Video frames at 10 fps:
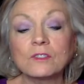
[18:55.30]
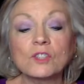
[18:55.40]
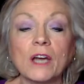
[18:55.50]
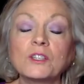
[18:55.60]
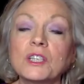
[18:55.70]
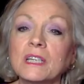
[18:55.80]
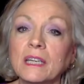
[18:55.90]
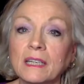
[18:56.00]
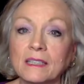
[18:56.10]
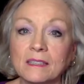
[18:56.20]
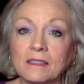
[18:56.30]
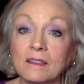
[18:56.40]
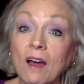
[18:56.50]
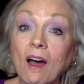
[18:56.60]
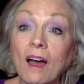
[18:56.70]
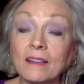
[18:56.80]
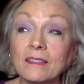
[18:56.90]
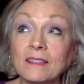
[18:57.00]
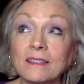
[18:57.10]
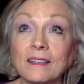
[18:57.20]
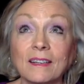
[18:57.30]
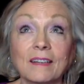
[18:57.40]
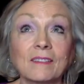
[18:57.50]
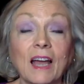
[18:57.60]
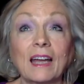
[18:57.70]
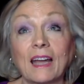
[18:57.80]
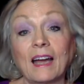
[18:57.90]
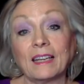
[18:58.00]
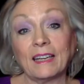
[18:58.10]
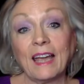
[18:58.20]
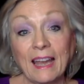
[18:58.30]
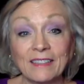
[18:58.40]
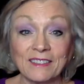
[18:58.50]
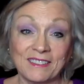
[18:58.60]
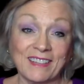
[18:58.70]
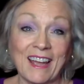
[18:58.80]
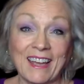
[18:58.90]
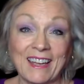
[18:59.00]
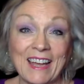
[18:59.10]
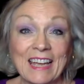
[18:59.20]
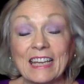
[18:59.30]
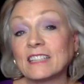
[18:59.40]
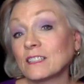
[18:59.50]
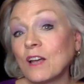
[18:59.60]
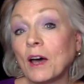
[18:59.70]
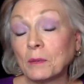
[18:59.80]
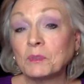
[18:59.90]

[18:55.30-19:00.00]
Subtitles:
judging is not, I hate to say, it's not